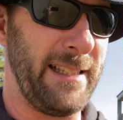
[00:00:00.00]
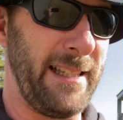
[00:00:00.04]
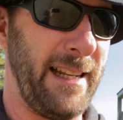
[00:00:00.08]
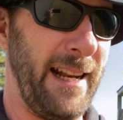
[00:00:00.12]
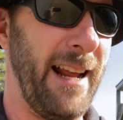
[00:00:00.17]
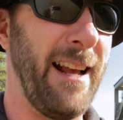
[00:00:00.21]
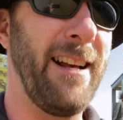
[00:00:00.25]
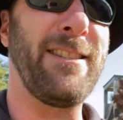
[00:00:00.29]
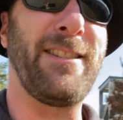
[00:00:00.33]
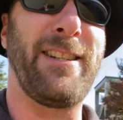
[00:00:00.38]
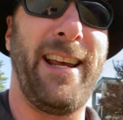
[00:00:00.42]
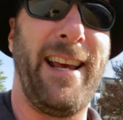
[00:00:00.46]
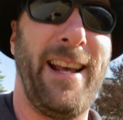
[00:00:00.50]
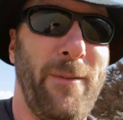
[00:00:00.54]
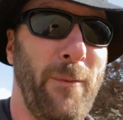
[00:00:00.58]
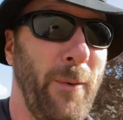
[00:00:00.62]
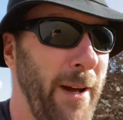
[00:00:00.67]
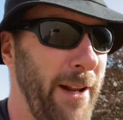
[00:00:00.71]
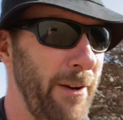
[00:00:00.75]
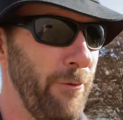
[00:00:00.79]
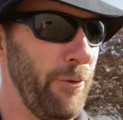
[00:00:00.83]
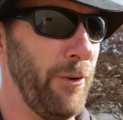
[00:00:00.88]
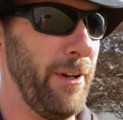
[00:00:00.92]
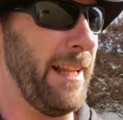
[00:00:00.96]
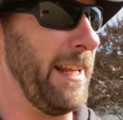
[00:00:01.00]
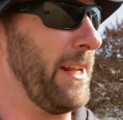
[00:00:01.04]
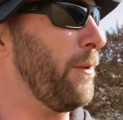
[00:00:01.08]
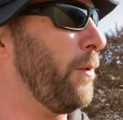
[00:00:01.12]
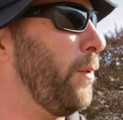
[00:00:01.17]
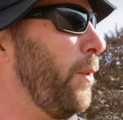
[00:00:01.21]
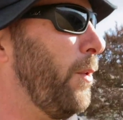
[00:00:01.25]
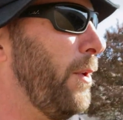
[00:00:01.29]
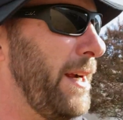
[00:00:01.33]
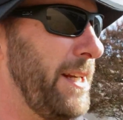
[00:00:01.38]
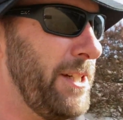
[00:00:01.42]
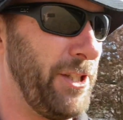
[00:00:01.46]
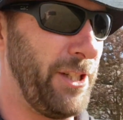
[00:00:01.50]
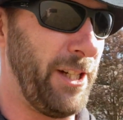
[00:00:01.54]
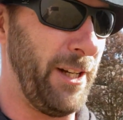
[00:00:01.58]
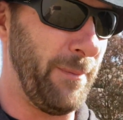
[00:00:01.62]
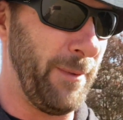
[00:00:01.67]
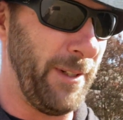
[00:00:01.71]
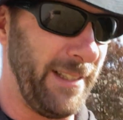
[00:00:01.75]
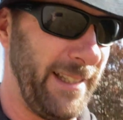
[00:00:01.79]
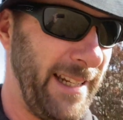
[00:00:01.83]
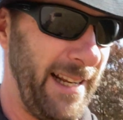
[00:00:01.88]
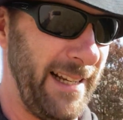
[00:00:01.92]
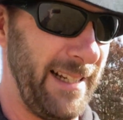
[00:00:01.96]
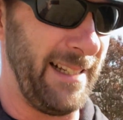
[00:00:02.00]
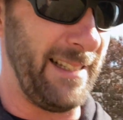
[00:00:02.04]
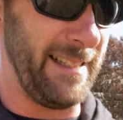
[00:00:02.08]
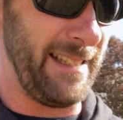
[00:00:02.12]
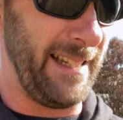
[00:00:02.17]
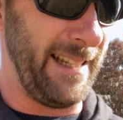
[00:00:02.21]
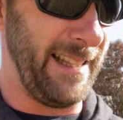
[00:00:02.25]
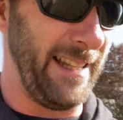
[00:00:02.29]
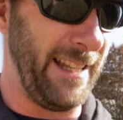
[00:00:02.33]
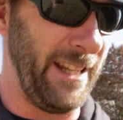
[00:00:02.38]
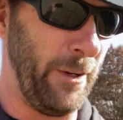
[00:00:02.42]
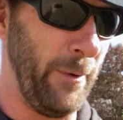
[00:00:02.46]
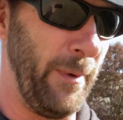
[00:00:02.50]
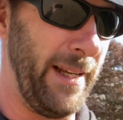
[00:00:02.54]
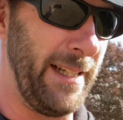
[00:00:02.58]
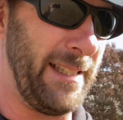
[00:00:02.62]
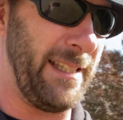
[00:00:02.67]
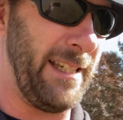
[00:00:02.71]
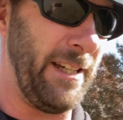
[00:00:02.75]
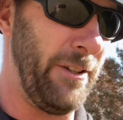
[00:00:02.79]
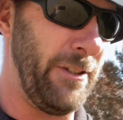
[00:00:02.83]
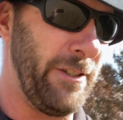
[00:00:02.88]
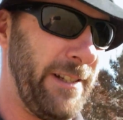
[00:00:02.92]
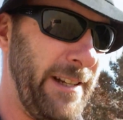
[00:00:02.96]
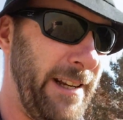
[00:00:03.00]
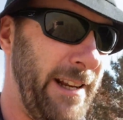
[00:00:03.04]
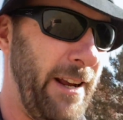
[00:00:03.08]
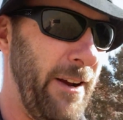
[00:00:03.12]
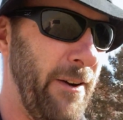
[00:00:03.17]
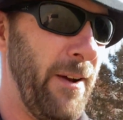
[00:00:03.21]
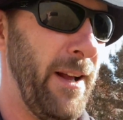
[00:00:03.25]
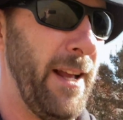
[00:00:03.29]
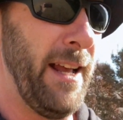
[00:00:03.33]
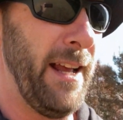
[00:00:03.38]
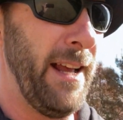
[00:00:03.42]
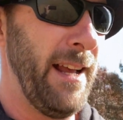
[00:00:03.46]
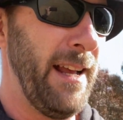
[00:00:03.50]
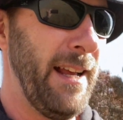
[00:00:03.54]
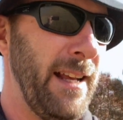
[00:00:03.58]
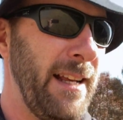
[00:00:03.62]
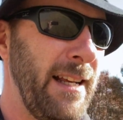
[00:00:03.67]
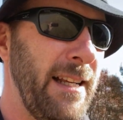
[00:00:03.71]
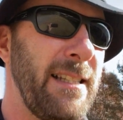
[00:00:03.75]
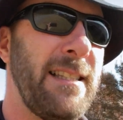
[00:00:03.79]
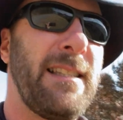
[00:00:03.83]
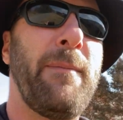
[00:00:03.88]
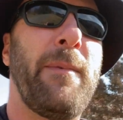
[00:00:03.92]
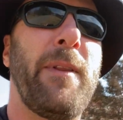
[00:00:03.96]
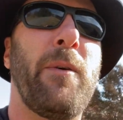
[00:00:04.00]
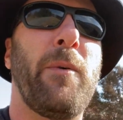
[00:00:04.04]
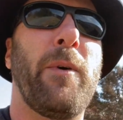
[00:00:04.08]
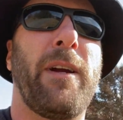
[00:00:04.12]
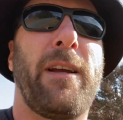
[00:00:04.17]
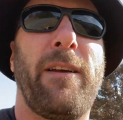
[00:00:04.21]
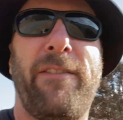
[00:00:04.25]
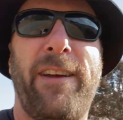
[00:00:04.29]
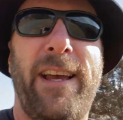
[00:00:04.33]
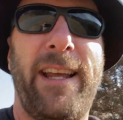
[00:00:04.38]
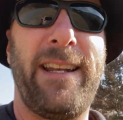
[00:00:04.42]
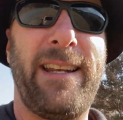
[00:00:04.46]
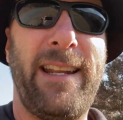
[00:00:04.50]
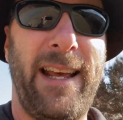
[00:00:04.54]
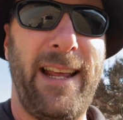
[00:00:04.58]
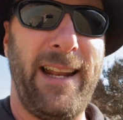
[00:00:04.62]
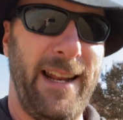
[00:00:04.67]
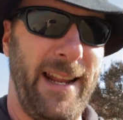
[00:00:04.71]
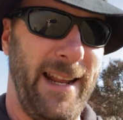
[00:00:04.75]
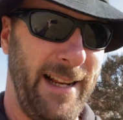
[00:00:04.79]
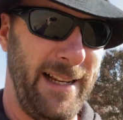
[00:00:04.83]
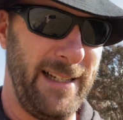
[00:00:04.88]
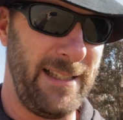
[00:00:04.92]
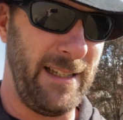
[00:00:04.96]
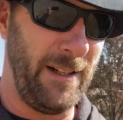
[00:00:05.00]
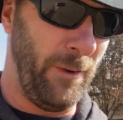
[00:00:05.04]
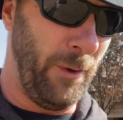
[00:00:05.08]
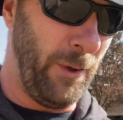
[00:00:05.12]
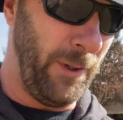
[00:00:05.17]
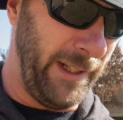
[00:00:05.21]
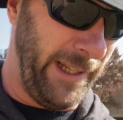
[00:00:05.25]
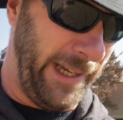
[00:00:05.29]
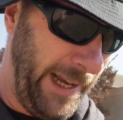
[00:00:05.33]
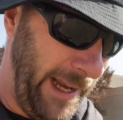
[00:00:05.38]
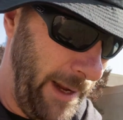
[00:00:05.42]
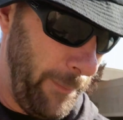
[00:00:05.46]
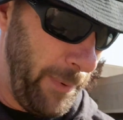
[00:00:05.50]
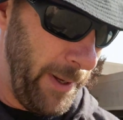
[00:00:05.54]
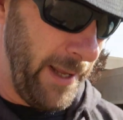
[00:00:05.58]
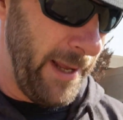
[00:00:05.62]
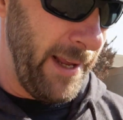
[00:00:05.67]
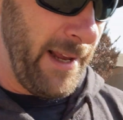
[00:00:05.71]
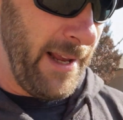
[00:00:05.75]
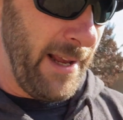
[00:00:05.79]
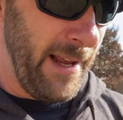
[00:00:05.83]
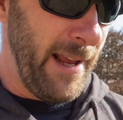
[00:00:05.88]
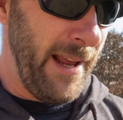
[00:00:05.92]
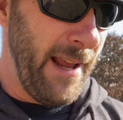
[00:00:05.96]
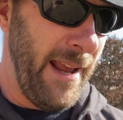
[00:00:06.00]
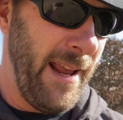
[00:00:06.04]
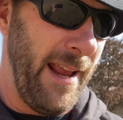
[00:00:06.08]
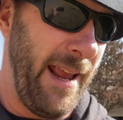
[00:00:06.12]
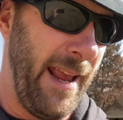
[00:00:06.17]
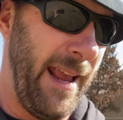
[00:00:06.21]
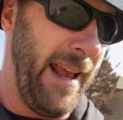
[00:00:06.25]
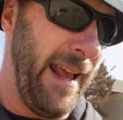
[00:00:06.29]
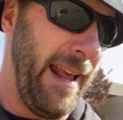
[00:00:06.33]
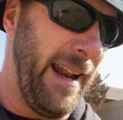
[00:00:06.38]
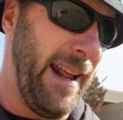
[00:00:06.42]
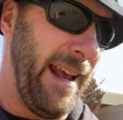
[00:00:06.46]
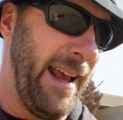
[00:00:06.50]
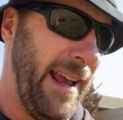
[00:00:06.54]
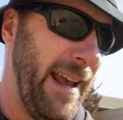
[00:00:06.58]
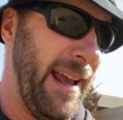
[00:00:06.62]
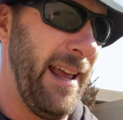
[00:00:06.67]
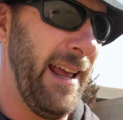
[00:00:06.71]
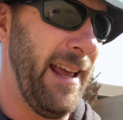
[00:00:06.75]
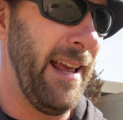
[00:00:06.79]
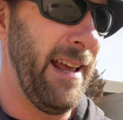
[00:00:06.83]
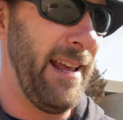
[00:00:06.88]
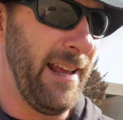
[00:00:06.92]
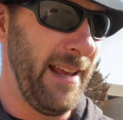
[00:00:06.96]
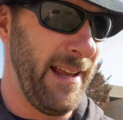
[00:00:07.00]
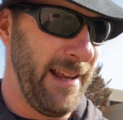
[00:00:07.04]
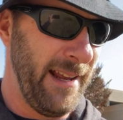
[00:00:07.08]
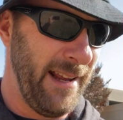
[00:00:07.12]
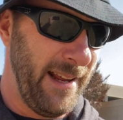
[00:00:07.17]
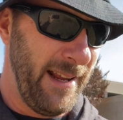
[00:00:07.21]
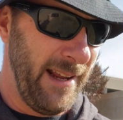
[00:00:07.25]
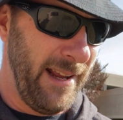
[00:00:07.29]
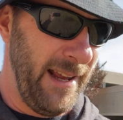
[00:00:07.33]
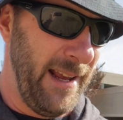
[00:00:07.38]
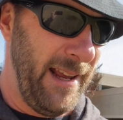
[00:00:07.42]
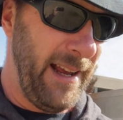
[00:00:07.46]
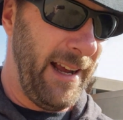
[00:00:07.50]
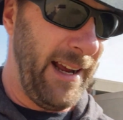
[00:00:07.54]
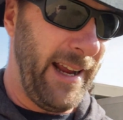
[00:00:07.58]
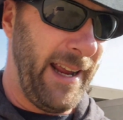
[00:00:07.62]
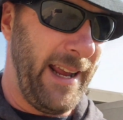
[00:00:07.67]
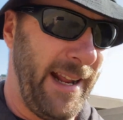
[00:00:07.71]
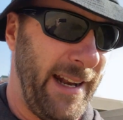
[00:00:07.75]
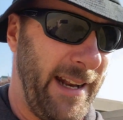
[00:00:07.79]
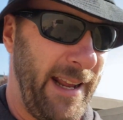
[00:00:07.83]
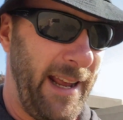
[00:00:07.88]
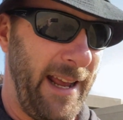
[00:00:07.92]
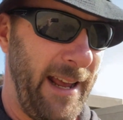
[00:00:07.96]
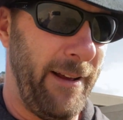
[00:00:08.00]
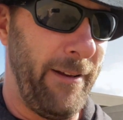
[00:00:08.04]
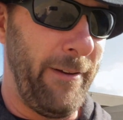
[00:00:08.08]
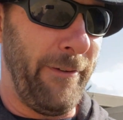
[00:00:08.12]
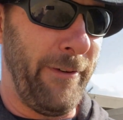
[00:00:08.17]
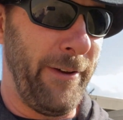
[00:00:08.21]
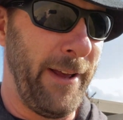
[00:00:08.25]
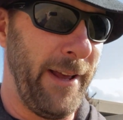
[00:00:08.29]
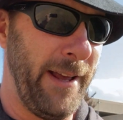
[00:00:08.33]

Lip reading: And I also had one really questionable dentist in the US years ago. Some of the work I've had done isn't holding up. And I had to have,